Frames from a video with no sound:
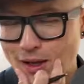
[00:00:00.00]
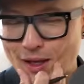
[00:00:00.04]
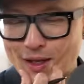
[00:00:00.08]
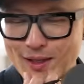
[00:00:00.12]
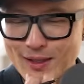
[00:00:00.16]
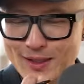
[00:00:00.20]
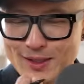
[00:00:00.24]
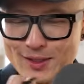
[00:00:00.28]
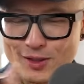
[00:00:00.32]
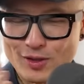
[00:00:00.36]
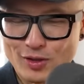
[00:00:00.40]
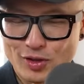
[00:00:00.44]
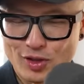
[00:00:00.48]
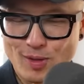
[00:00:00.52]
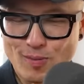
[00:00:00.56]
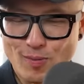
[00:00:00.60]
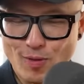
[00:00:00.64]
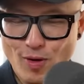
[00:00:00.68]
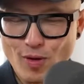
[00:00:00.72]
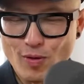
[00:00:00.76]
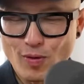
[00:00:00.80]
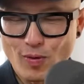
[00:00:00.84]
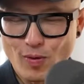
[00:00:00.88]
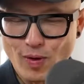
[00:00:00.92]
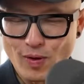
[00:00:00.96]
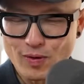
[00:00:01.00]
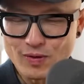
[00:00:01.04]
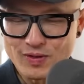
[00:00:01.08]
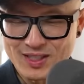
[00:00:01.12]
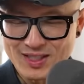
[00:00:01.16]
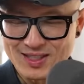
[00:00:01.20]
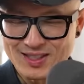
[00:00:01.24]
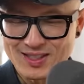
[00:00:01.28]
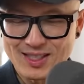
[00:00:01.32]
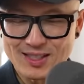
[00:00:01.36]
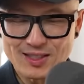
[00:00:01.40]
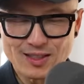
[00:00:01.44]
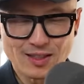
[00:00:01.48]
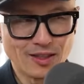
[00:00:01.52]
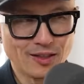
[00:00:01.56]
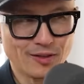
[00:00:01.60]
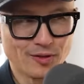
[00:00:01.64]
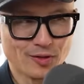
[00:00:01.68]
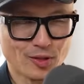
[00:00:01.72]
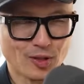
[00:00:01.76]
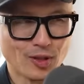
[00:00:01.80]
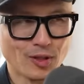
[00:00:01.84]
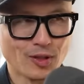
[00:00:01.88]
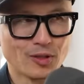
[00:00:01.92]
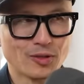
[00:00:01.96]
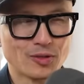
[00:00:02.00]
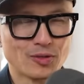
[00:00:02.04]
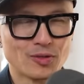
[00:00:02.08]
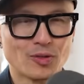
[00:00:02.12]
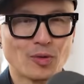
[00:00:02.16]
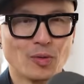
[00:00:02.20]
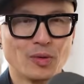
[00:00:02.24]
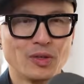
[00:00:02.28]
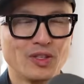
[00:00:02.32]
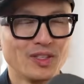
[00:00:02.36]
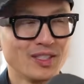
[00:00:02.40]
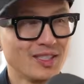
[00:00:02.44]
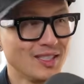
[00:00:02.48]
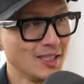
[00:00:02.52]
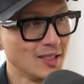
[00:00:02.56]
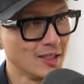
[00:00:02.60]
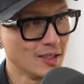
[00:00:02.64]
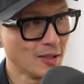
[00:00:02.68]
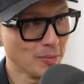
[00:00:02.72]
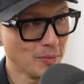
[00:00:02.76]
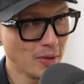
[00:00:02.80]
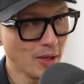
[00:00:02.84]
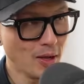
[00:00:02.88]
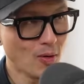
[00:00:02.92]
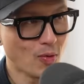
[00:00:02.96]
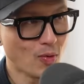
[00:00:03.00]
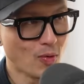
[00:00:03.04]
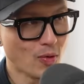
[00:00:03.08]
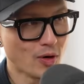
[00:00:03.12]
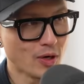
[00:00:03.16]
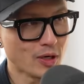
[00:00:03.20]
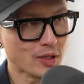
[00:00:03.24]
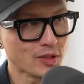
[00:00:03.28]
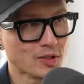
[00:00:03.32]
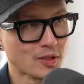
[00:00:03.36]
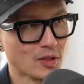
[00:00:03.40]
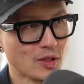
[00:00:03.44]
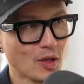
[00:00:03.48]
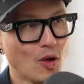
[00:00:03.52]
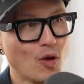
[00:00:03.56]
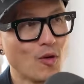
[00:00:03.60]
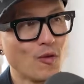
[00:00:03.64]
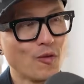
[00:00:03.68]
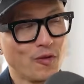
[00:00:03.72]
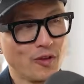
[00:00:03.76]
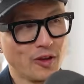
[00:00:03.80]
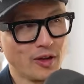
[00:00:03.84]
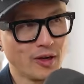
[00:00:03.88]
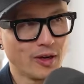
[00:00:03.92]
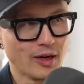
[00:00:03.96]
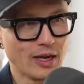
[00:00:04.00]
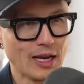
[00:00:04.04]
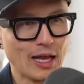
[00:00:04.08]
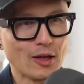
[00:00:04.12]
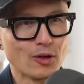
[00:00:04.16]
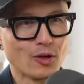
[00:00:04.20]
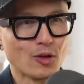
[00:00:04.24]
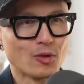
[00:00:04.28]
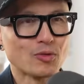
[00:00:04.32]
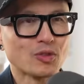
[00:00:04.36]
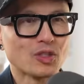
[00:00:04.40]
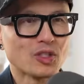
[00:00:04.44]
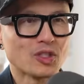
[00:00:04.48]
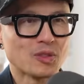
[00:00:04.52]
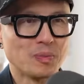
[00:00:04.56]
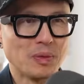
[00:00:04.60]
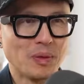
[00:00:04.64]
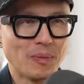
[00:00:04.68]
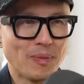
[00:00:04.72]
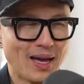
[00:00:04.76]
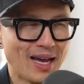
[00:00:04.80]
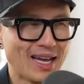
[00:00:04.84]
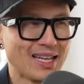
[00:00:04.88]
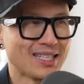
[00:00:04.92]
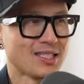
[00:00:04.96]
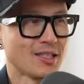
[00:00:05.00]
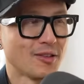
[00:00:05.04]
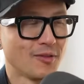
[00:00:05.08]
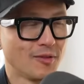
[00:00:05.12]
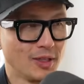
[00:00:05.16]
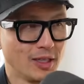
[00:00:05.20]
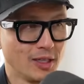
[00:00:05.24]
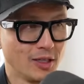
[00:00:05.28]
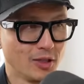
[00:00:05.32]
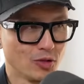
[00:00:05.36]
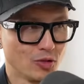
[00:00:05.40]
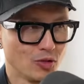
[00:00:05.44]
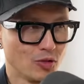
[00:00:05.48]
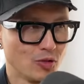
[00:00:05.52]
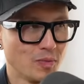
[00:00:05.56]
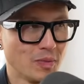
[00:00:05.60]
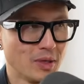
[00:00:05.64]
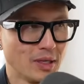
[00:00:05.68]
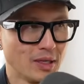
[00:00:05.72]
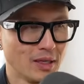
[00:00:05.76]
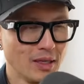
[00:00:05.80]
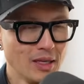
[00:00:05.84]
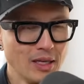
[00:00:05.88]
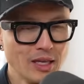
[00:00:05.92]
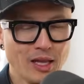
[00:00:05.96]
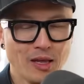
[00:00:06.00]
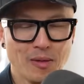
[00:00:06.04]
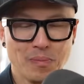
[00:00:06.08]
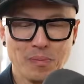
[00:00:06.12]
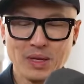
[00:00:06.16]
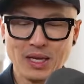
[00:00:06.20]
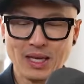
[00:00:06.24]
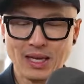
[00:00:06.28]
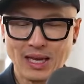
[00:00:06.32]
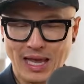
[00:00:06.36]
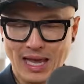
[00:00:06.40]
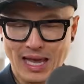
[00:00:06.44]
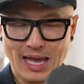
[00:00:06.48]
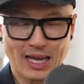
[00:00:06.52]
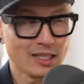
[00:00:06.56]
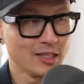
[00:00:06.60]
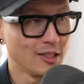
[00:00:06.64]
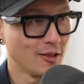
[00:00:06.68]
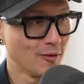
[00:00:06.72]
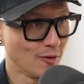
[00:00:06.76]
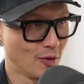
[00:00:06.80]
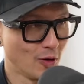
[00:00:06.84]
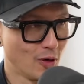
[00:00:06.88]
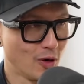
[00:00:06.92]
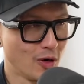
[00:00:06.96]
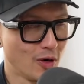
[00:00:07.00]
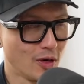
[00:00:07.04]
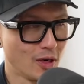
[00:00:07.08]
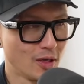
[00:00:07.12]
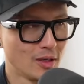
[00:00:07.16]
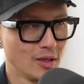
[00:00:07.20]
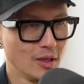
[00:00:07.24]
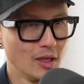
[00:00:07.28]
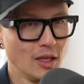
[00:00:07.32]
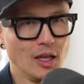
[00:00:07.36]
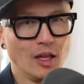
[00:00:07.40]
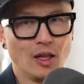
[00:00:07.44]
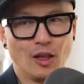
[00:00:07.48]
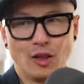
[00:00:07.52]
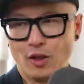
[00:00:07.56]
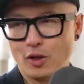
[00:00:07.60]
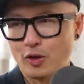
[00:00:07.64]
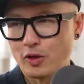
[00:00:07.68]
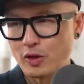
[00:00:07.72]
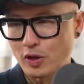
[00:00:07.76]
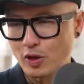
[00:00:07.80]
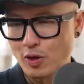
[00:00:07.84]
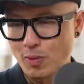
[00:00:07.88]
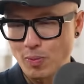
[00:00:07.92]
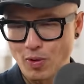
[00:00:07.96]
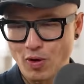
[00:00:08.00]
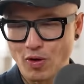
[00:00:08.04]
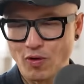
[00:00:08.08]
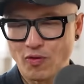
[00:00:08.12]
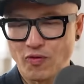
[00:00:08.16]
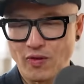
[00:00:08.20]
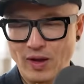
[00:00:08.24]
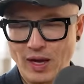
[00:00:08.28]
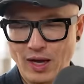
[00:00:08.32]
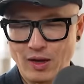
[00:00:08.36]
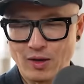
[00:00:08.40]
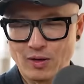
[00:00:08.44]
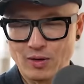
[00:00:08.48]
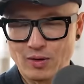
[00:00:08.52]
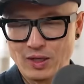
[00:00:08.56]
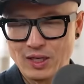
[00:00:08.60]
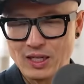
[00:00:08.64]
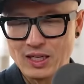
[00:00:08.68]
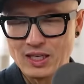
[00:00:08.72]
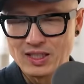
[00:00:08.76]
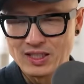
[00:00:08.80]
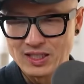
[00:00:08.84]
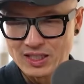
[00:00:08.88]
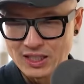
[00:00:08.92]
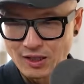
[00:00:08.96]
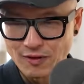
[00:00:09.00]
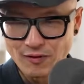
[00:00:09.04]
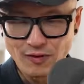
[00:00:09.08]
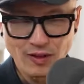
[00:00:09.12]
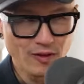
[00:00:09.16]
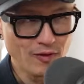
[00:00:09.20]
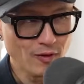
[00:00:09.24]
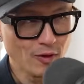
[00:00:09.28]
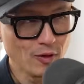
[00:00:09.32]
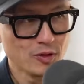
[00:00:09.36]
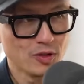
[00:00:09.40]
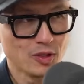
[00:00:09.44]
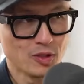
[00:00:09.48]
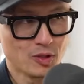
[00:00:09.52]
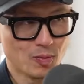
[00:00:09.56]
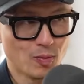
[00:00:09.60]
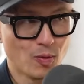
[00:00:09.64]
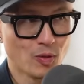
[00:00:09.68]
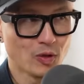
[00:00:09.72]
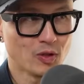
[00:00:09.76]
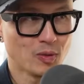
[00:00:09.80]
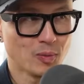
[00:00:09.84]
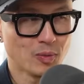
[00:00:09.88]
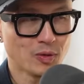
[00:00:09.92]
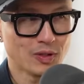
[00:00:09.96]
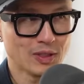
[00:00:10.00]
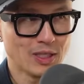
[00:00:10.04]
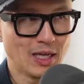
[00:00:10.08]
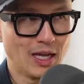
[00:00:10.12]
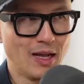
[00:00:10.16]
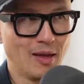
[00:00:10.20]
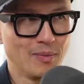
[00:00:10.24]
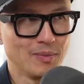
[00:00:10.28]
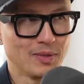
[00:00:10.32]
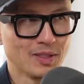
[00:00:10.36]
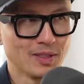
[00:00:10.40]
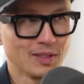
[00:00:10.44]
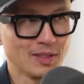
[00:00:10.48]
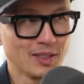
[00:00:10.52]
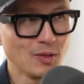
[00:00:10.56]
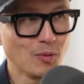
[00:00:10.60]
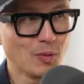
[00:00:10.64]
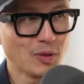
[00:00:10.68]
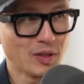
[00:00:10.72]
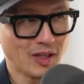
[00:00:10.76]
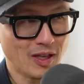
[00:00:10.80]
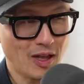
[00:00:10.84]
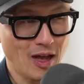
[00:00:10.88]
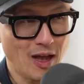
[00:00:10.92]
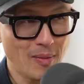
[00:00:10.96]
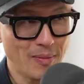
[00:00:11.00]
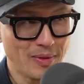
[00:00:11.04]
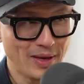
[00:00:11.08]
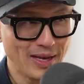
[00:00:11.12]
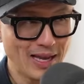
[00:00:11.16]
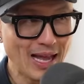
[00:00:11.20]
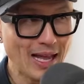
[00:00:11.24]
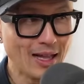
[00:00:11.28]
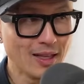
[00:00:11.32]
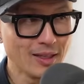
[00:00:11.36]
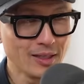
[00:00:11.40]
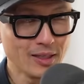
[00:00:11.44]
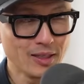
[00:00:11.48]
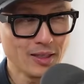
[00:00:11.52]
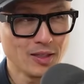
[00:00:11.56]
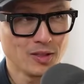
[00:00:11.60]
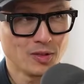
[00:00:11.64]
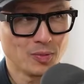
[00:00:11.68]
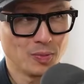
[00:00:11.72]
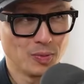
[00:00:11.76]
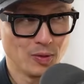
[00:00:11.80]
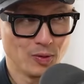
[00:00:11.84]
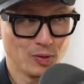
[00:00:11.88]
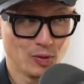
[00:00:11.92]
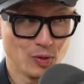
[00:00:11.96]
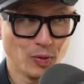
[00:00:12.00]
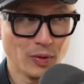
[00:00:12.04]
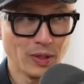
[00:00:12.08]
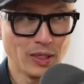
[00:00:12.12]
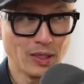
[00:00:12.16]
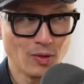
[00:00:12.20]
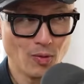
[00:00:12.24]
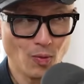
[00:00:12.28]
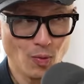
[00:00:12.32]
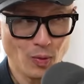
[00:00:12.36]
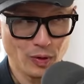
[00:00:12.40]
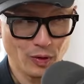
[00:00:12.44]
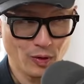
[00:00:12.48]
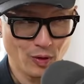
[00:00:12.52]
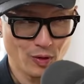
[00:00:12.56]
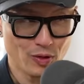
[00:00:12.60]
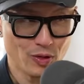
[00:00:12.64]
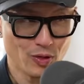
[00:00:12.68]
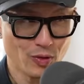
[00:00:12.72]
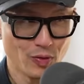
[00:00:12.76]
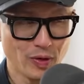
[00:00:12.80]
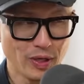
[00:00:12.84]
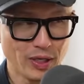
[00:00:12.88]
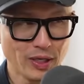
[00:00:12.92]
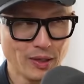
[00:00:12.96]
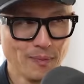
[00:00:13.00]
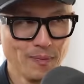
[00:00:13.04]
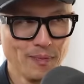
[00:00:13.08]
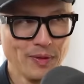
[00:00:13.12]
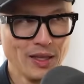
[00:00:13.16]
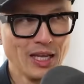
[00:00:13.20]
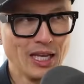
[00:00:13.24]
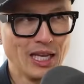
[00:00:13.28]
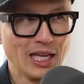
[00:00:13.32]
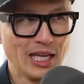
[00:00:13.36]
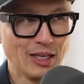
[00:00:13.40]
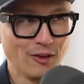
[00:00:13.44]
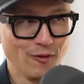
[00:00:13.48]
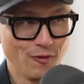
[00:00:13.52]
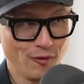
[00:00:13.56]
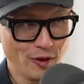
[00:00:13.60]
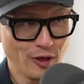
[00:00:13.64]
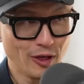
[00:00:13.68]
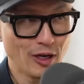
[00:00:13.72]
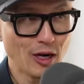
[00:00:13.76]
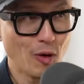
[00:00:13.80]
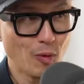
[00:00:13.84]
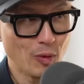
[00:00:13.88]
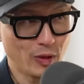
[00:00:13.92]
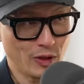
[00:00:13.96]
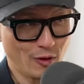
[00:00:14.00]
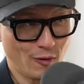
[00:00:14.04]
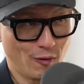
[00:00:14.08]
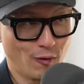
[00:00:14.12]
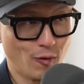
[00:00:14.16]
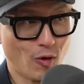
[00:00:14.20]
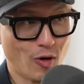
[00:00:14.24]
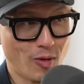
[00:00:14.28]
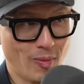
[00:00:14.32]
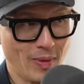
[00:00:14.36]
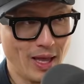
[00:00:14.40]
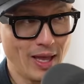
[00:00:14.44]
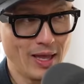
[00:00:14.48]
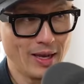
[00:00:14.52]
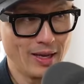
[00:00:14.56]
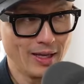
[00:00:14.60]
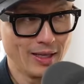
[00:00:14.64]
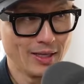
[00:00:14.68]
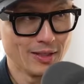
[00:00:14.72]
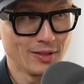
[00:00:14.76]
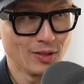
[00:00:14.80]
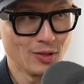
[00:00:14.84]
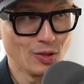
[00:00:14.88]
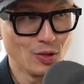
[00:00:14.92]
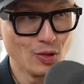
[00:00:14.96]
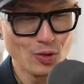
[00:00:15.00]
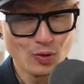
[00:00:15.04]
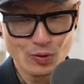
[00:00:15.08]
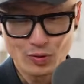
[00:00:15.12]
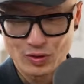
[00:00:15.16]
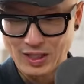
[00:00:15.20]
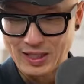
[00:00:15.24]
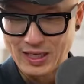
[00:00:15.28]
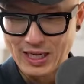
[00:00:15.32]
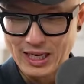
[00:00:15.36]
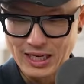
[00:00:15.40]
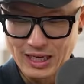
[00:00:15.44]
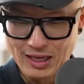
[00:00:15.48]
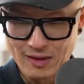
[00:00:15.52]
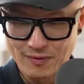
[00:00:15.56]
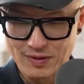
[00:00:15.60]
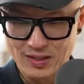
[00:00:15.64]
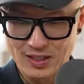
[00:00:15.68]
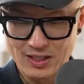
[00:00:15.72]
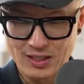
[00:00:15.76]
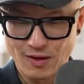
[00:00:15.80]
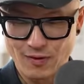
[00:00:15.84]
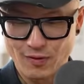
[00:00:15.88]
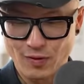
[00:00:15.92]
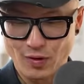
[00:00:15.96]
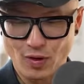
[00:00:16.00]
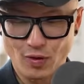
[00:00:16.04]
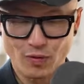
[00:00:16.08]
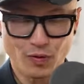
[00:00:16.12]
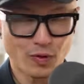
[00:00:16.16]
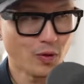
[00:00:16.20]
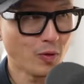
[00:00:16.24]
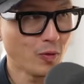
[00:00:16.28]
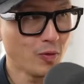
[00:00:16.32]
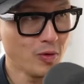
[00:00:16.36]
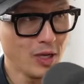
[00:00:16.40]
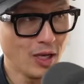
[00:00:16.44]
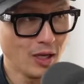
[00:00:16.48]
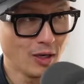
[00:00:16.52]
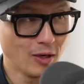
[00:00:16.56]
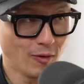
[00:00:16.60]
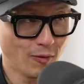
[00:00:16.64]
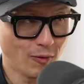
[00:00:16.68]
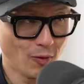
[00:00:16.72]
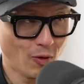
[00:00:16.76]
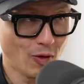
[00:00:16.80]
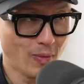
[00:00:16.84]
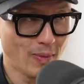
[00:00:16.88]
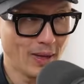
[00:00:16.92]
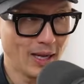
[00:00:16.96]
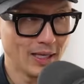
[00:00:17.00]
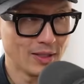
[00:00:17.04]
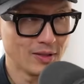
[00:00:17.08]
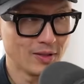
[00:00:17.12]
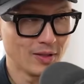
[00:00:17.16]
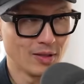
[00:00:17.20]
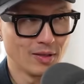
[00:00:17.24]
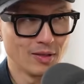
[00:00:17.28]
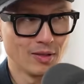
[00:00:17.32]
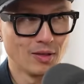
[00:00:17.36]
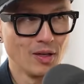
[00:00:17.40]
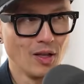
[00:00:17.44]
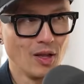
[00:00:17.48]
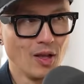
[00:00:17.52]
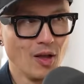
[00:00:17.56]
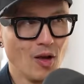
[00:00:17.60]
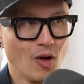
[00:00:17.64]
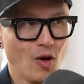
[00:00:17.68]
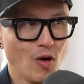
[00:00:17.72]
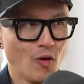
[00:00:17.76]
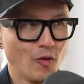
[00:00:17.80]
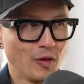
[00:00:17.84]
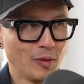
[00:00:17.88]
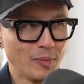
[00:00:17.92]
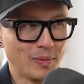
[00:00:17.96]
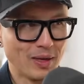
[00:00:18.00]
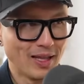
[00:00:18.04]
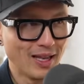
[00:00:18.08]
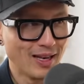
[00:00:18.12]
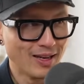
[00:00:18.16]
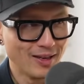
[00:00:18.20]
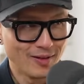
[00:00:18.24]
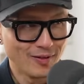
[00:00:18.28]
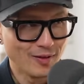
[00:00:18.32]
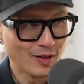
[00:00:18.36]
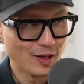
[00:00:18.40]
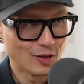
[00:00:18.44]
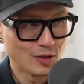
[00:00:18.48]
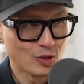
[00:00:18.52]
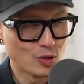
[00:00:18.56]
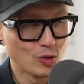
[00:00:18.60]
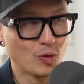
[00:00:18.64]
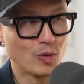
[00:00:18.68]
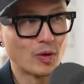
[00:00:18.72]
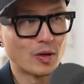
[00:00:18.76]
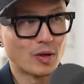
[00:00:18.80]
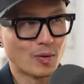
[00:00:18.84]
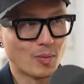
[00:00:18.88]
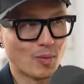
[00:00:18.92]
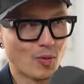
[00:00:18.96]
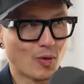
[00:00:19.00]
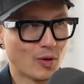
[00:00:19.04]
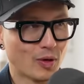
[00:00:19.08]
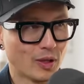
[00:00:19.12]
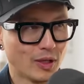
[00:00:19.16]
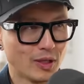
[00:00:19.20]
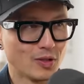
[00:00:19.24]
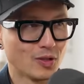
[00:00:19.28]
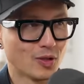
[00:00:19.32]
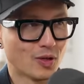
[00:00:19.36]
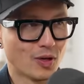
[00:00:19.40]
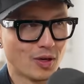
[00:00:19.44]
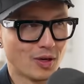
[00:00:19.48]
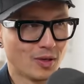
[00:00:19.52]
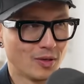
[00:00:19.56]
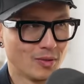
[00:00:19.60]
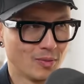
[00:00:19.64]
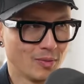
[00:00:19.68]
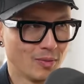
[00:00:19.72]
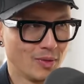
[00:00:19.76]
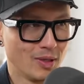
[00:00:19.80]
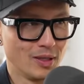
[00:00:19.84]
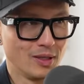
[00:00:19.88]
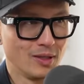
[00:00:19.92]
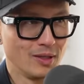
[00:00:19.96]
and this is a Jim Rohn quote, success leaves clues. When you see something that works, go and figure it out. Don't just be passively consuming, be an active learner. Look at their profile, see if they've used this multiple times and see what the commonality is between what they're doing and figure out what the format is. And you to date have discovered over 300 formats and hopefully by the end of the year, 200 more that you're going to